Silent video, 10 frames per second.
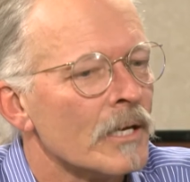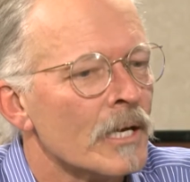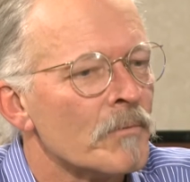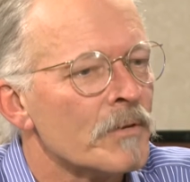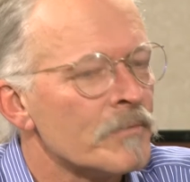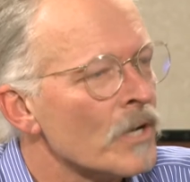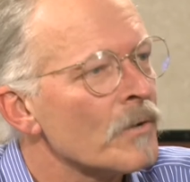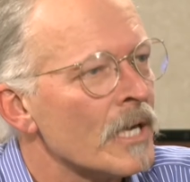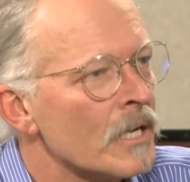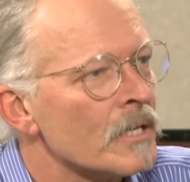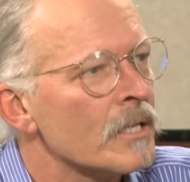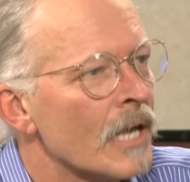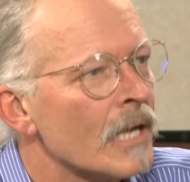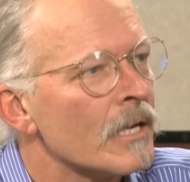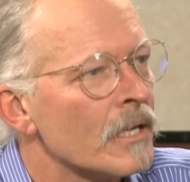and we've donated
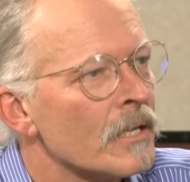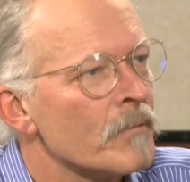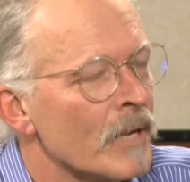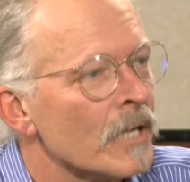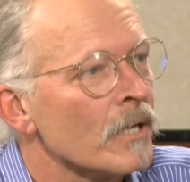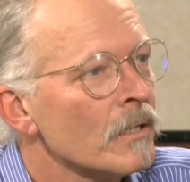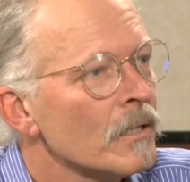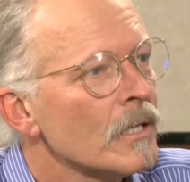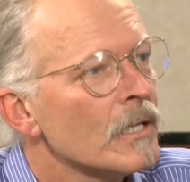the medal